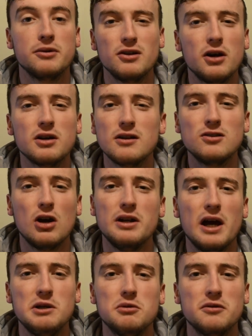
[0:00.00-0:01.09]
but they're not going to sign
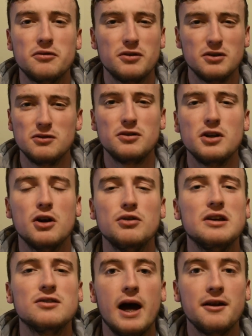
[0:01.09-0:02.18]
anyone for no reason.